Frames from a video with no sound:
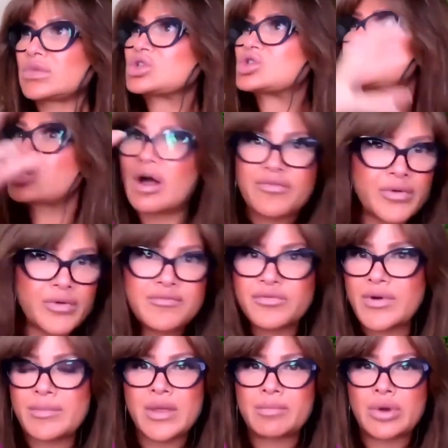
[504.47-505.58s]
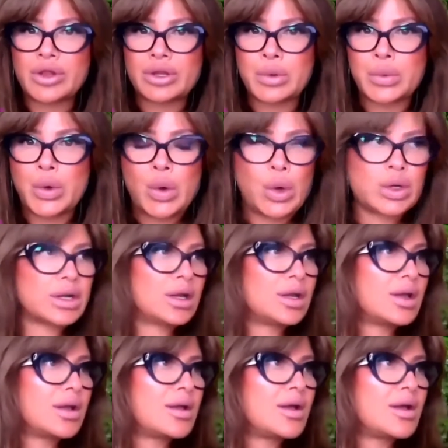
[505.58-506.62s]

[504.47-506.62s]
suffering from the mother wound,